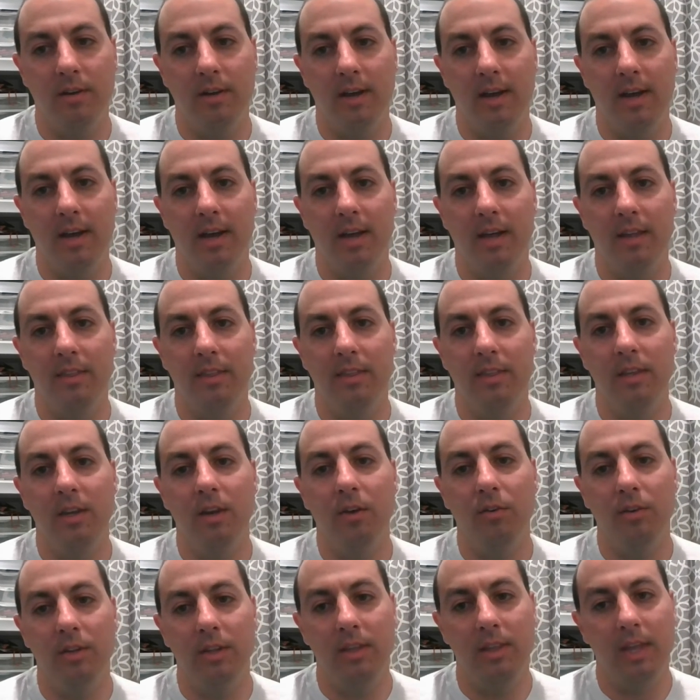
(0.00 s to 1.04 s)
The
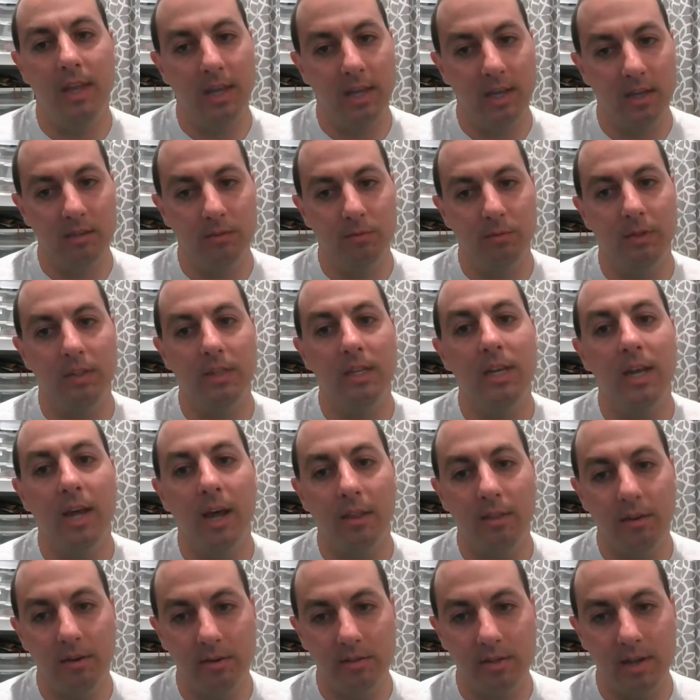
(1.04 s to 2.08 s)
only thing is with the
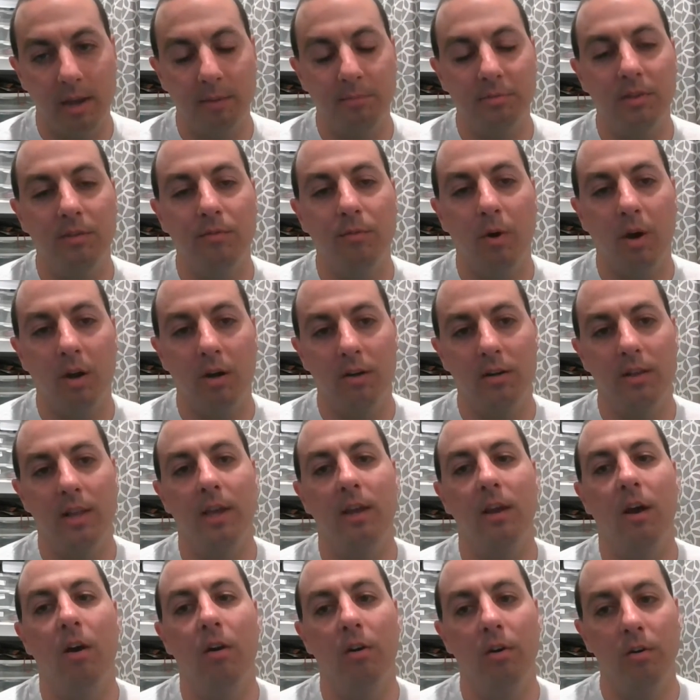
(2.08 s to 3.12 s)
other types of water,
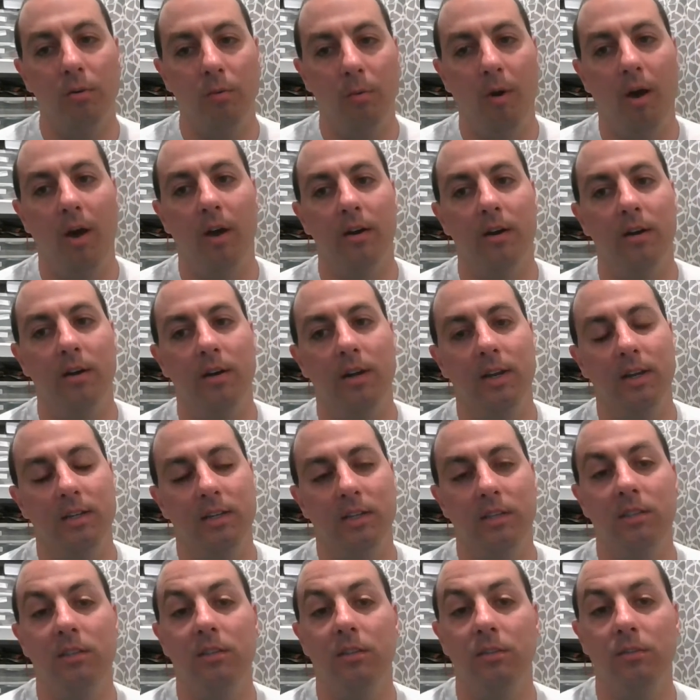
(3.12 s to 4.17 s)
like RO water and
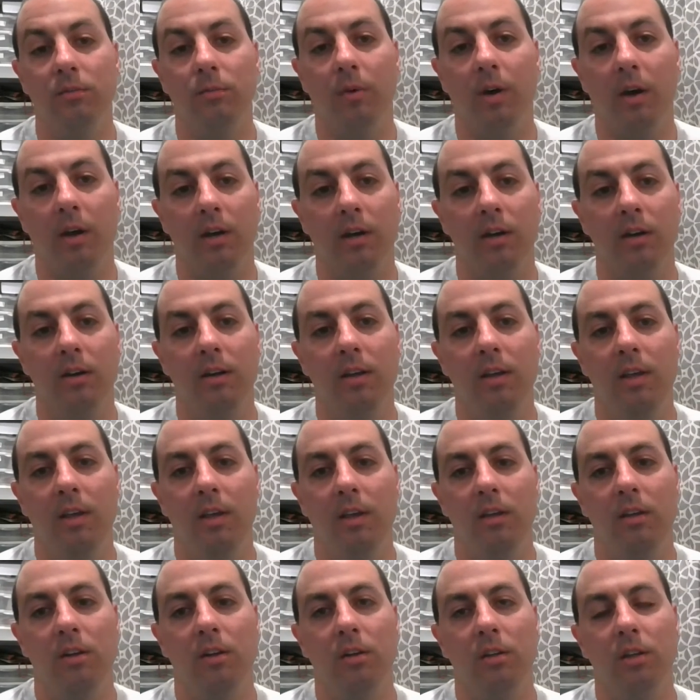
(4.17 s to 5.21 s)
distilled water,
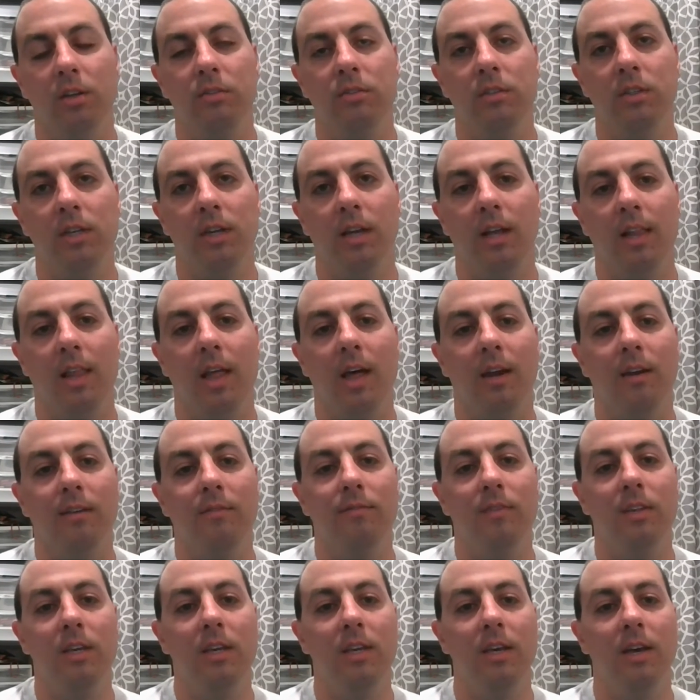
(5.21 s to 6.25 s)
you're losing a lot of
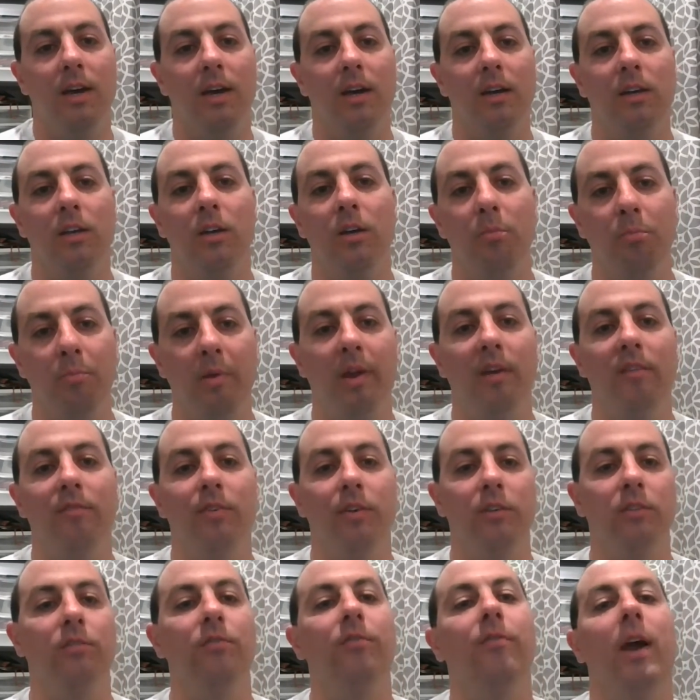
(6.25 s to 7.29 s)
the good
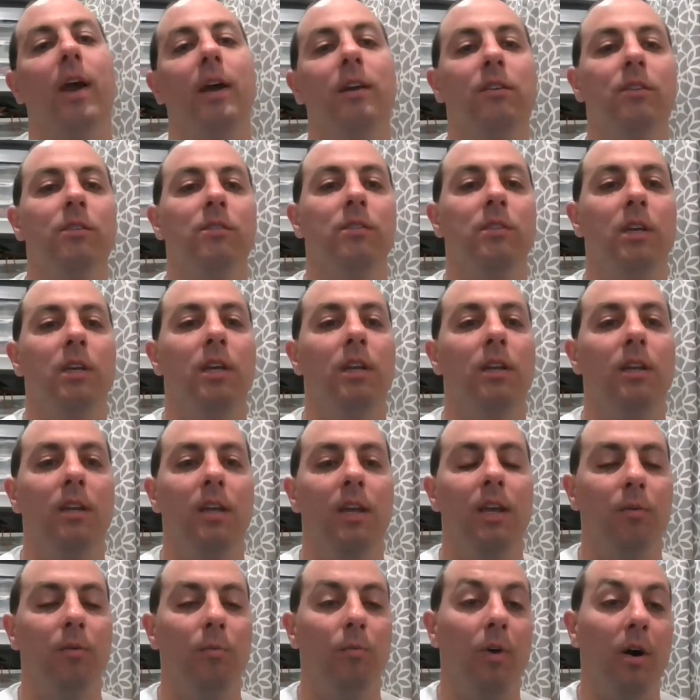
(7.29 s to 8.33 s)
beneficial factors
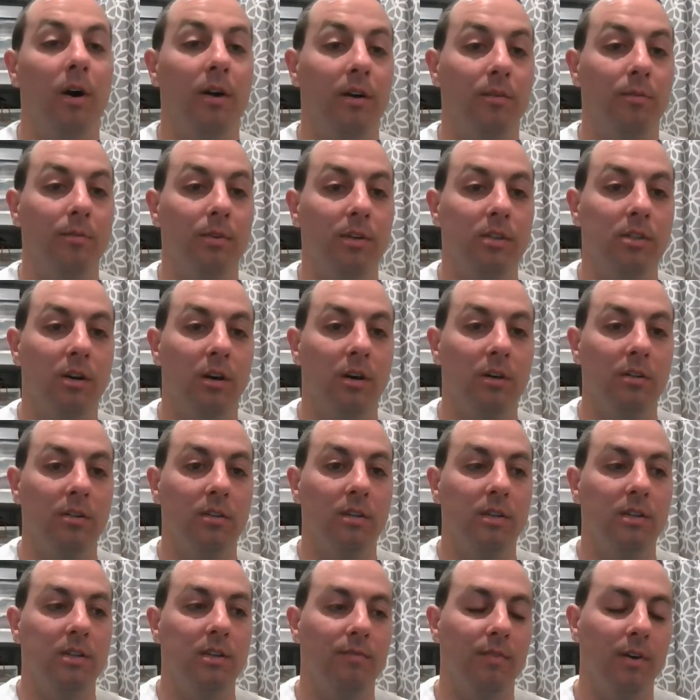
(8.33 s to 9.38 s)
in water, which are
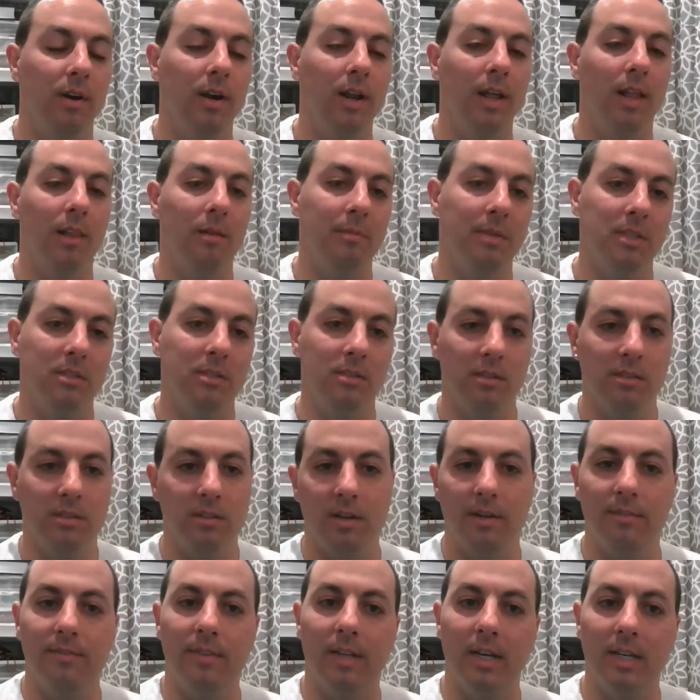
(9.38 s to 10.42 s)
the different elements and
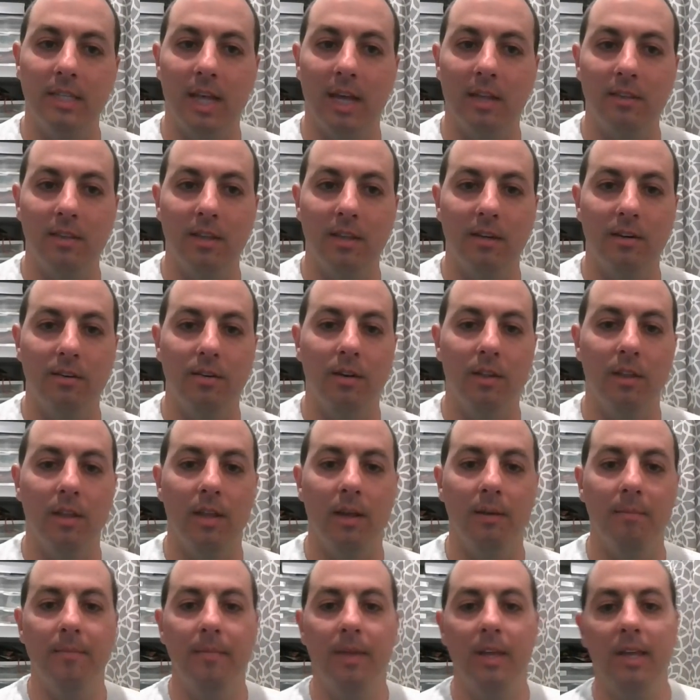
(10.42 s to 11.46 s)
stuff like that that are in
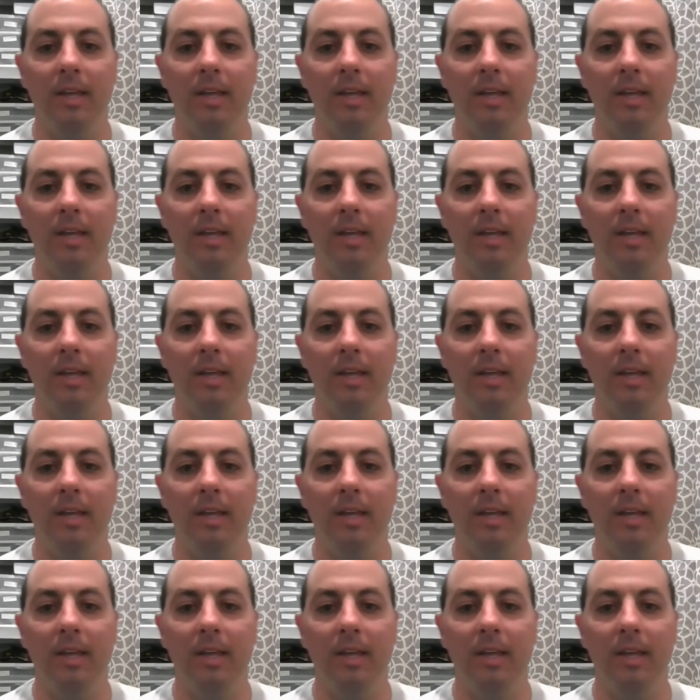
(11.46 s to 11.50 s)
them.